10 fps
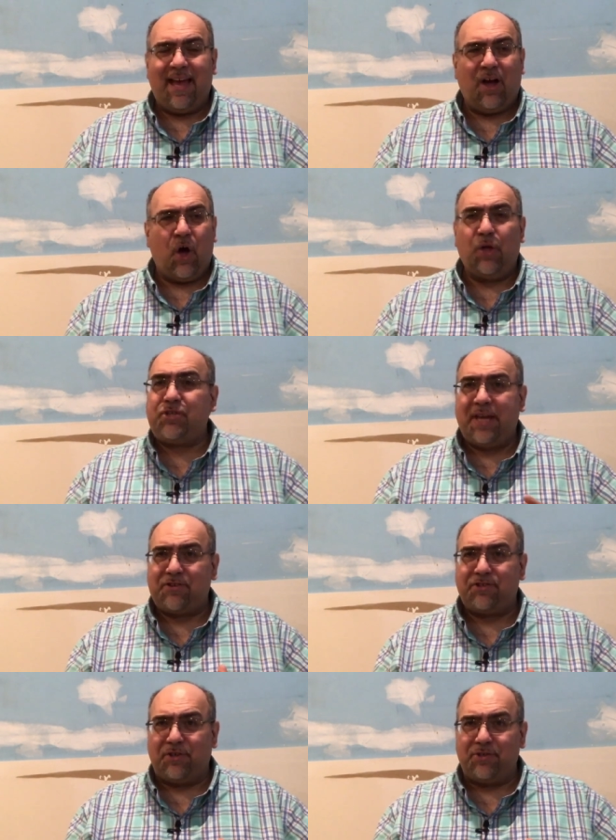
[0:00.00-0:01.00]
all
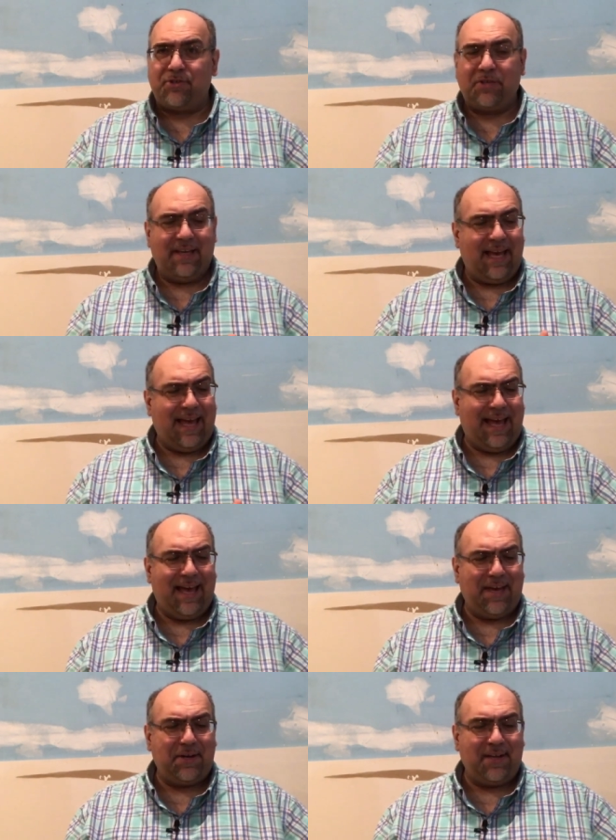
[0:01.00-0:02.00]
testers,
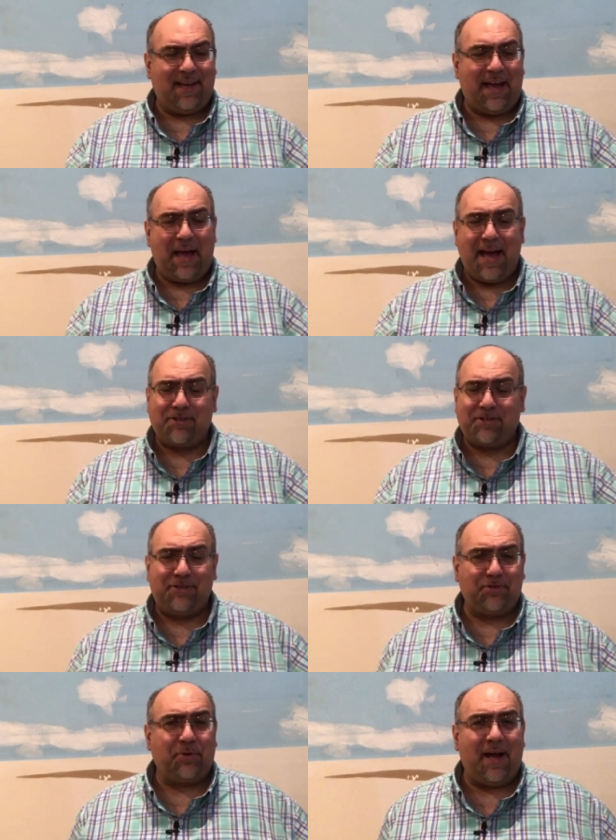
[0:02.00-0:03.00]
and I actually
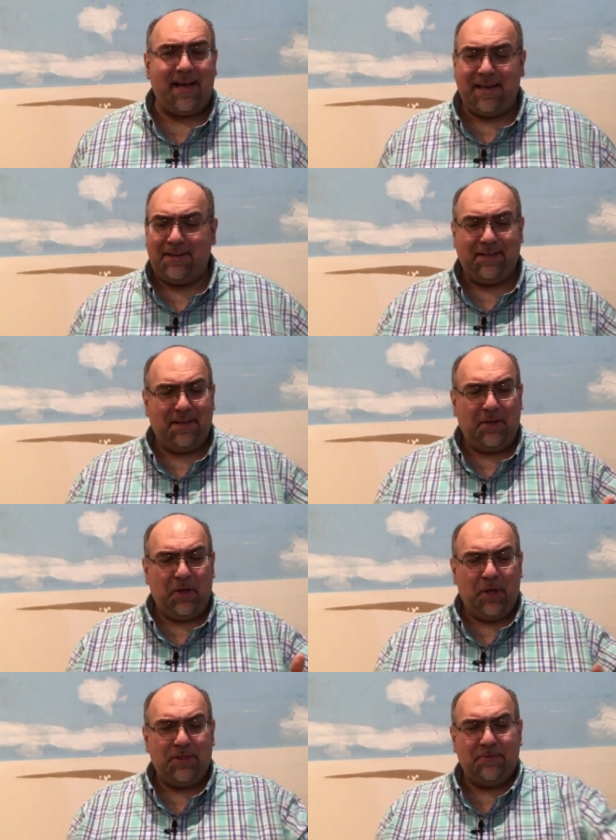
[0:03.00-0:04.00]
tried
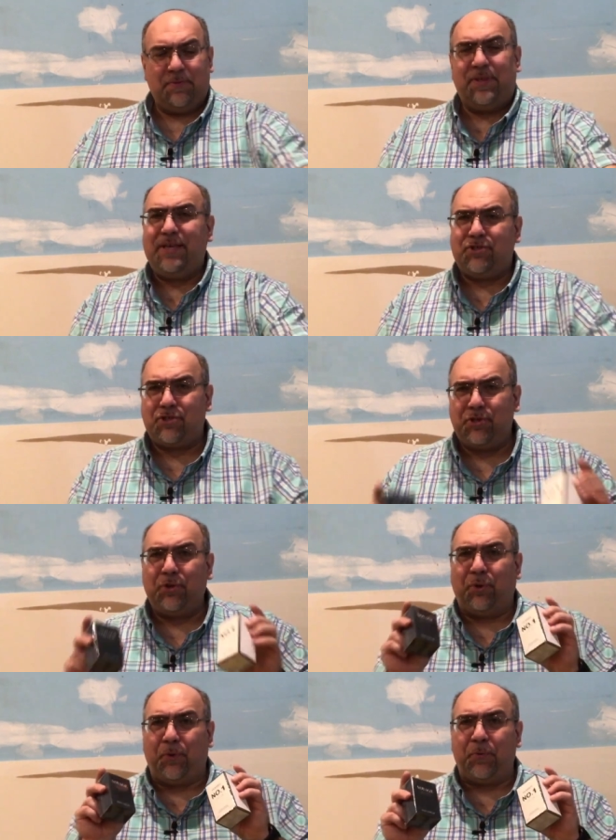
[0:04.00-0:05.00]
these
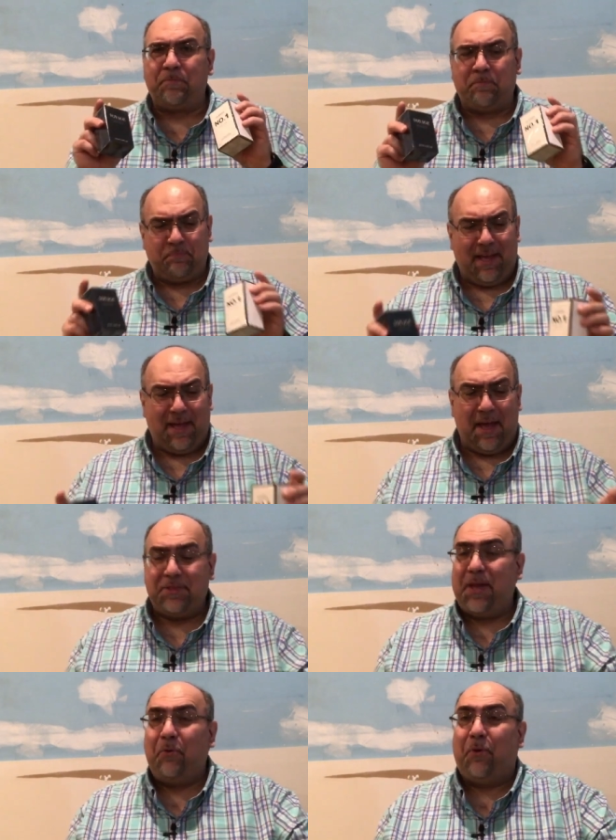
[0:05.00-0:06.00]
two,
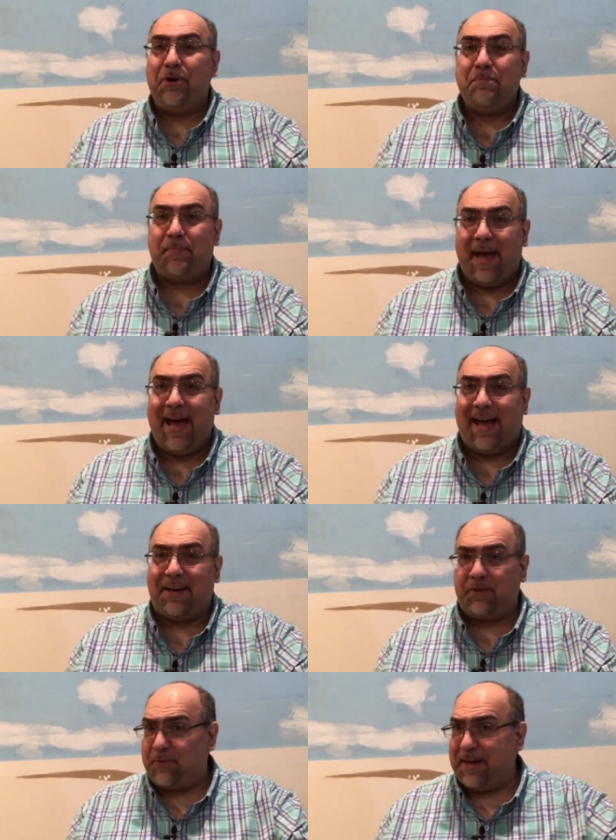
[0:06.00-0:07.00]
and they weren't
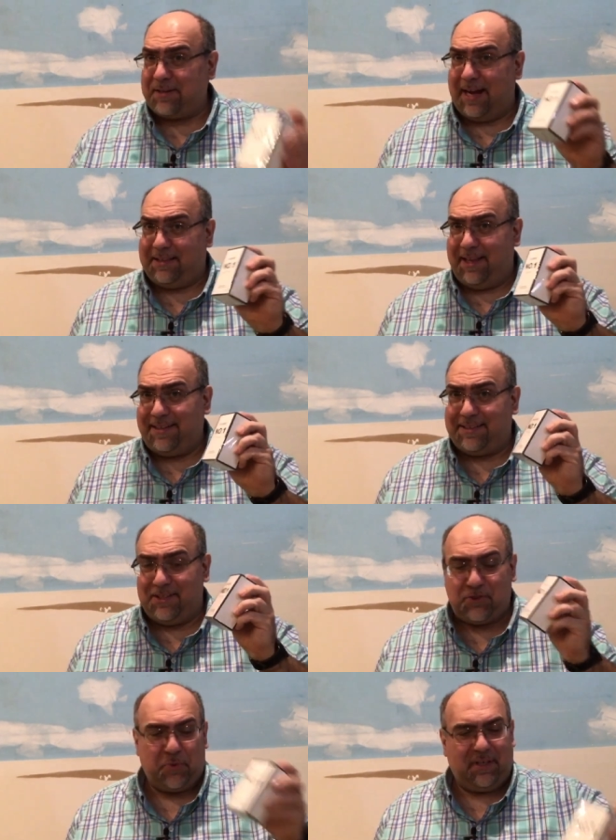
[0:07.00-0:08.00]
bad. In fact, I liked
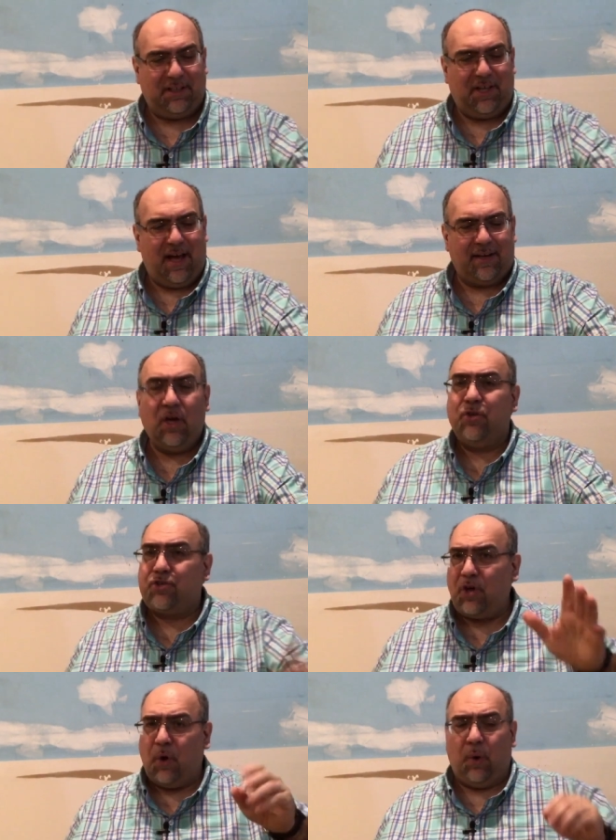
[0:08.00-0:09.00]
this one a lot.
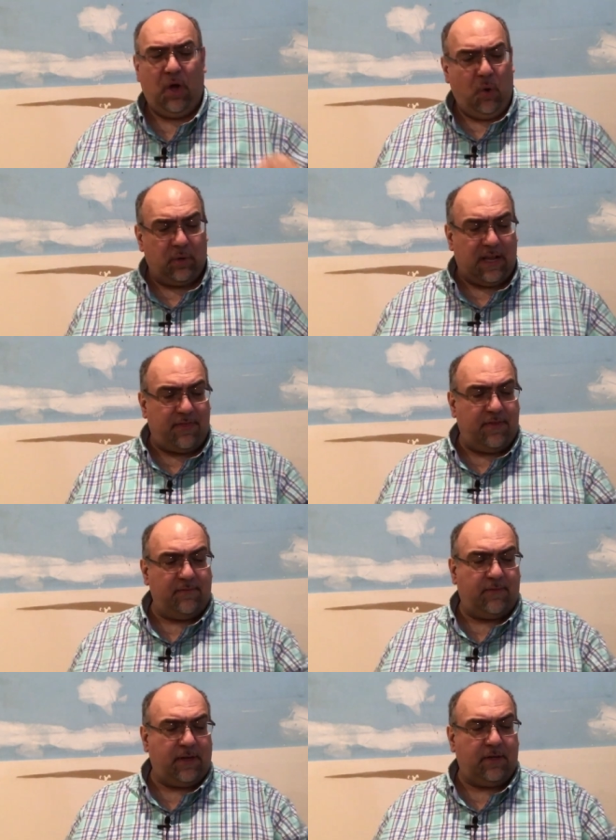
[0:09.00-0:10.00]
So what I
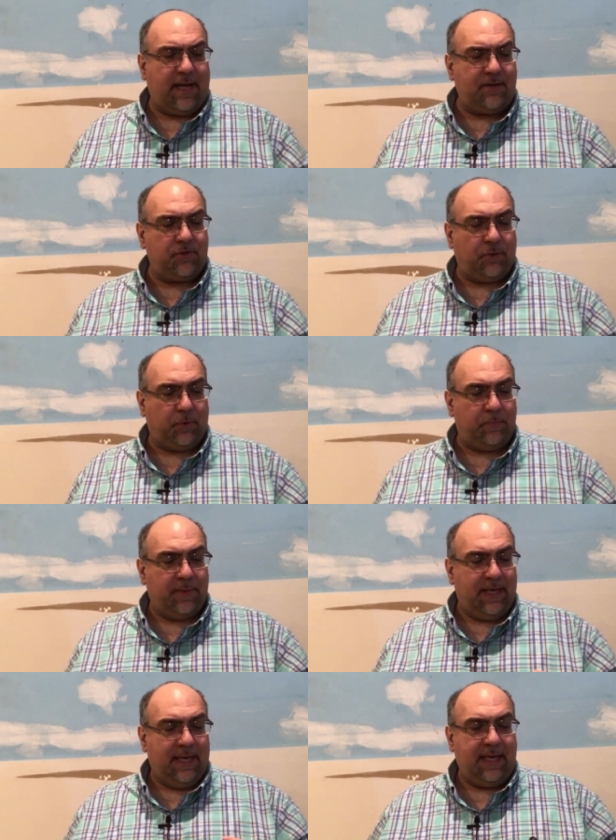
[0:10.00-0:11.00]
figured I'd do
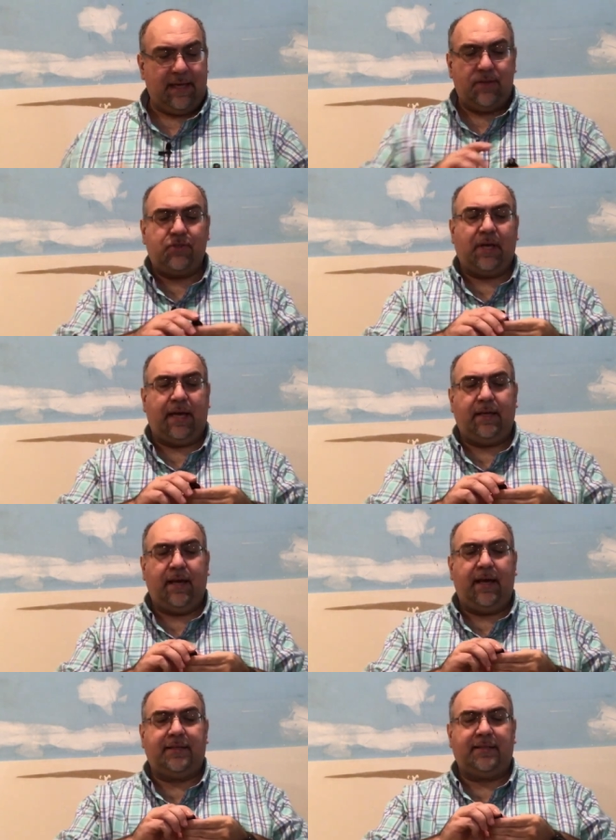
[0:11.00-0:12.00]
is I
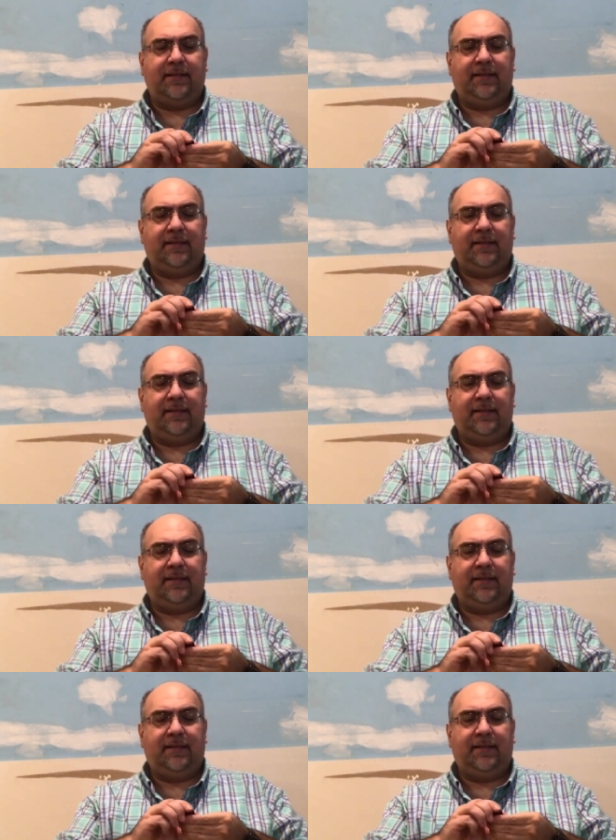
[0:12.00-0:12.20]
got